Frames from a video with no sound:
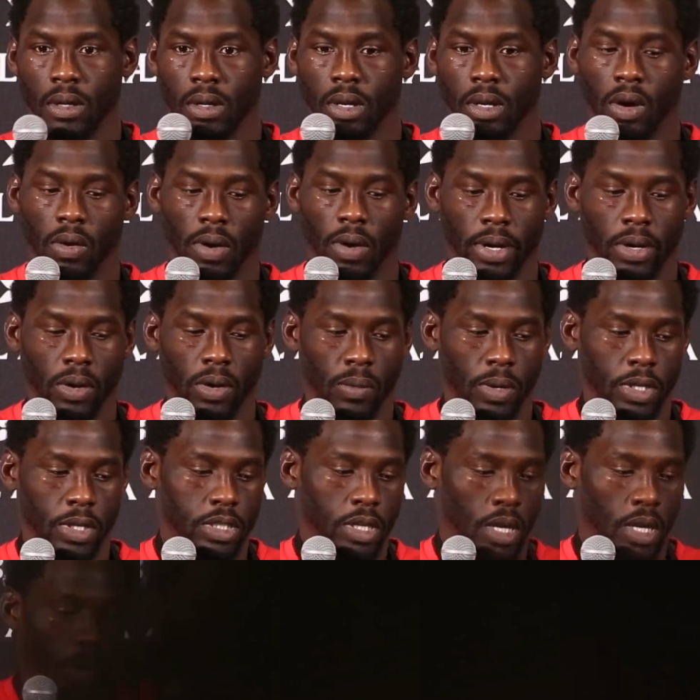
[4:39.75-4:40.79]
No, I don't
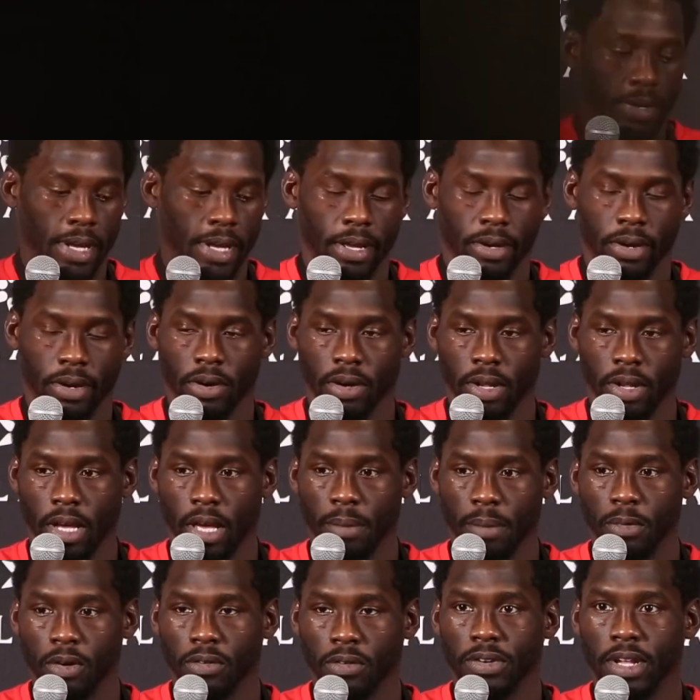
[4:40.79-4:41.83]
wish I would have moved down early.
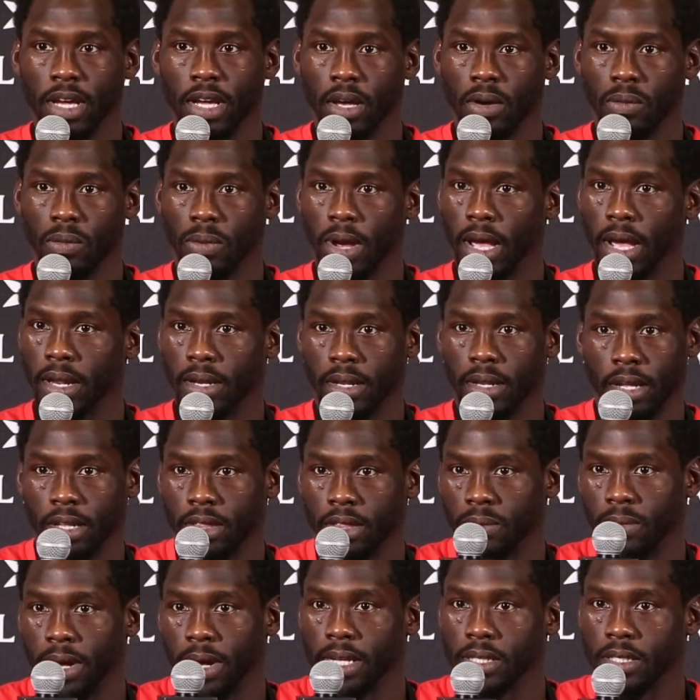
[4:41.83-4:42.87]
I moved down right at
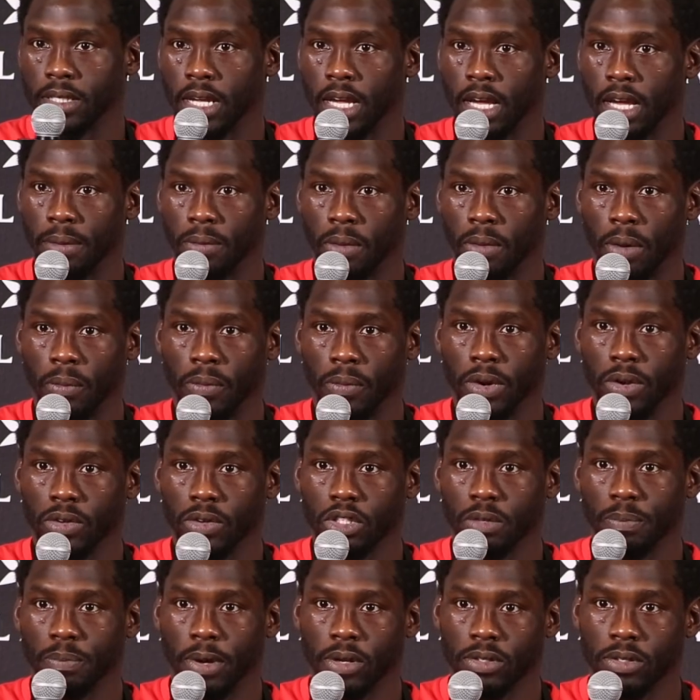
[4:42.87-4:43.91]
the right time, right when it
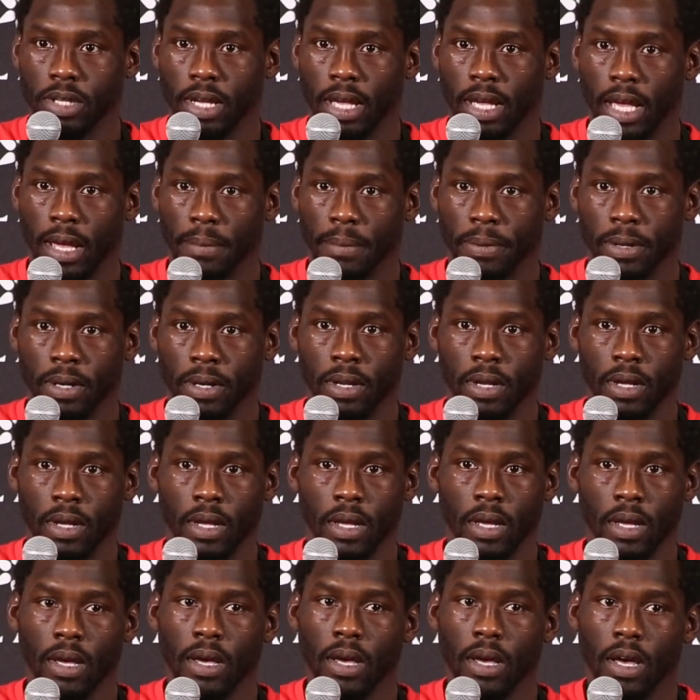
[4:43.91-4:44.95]
was supposed to happen.
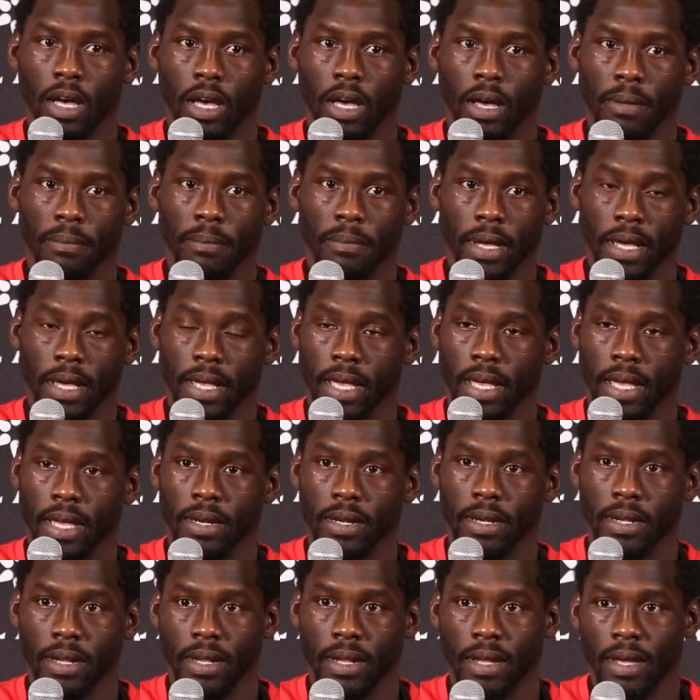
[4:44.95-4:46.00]

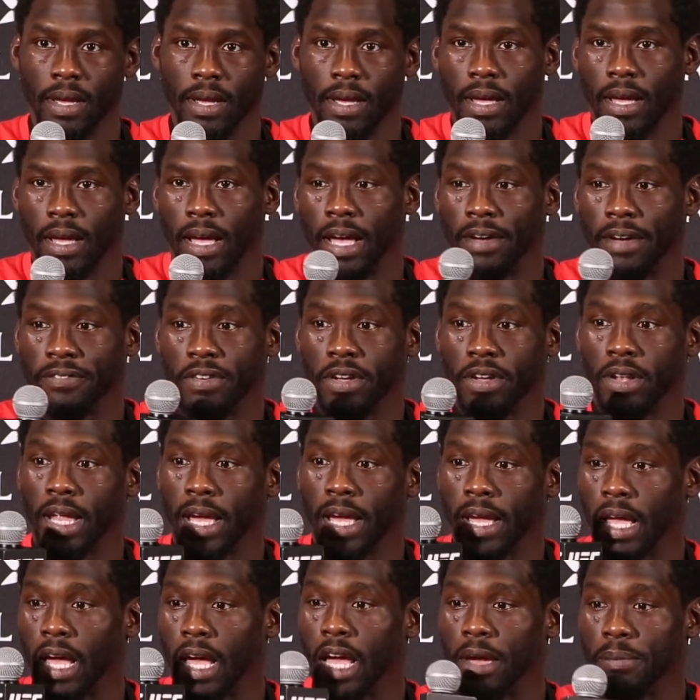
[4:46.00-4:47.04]
Again, I feel
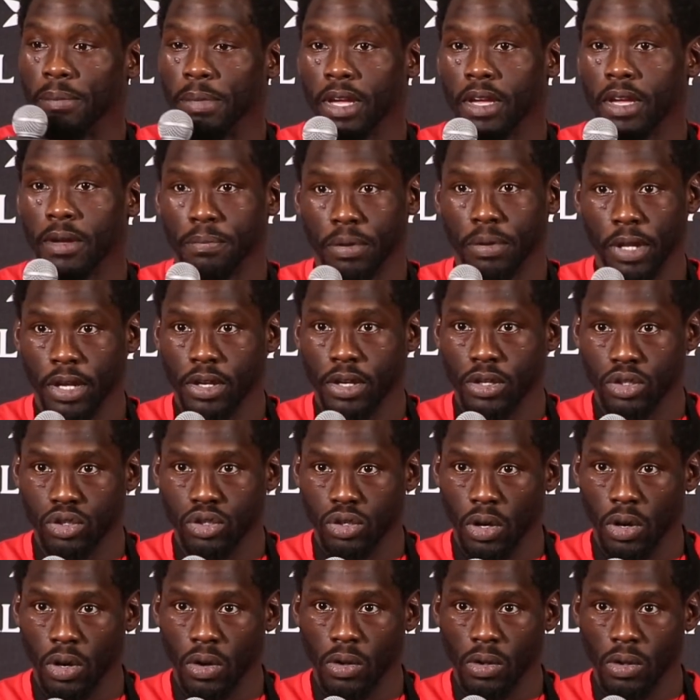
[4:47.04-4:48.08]
like I'm in complete
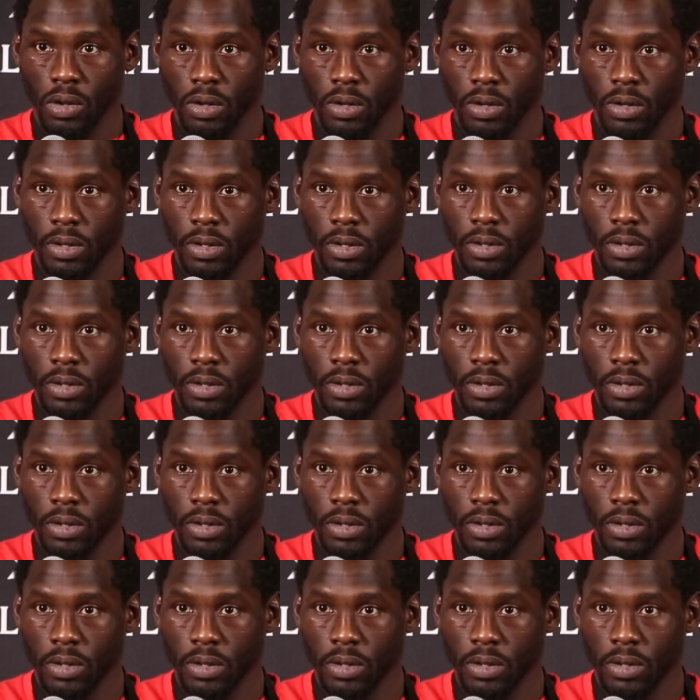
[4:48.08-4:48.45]
control.